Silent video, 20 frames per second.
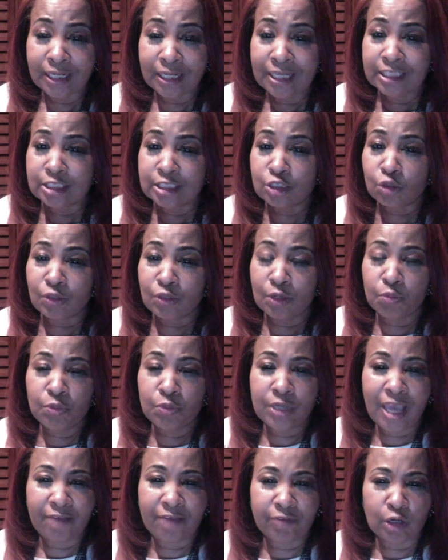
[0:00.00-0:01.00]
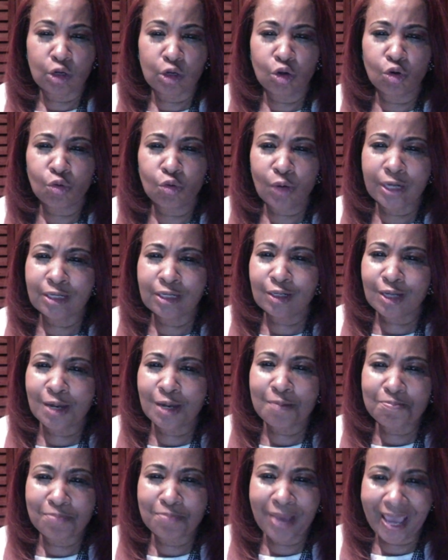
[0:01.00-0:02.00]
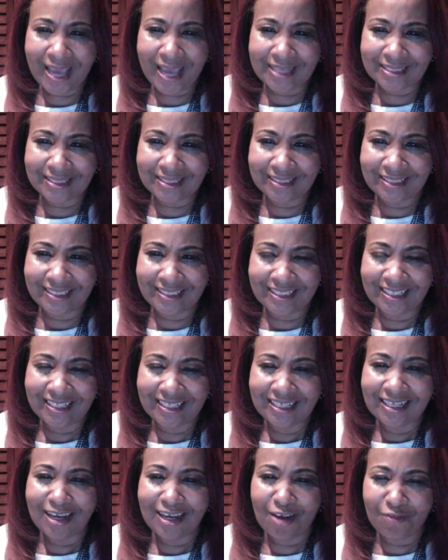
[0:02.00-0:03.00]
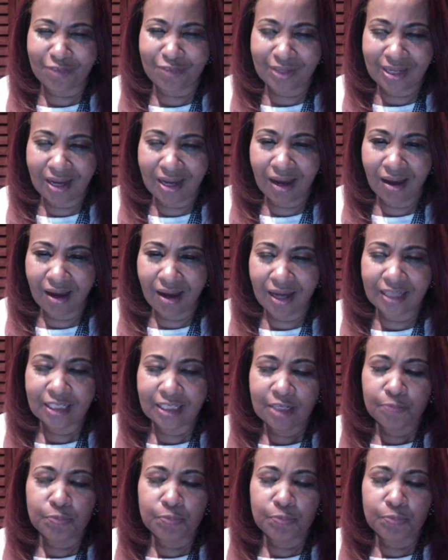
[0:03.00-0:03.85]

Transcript: so that we have a greater capacity of God,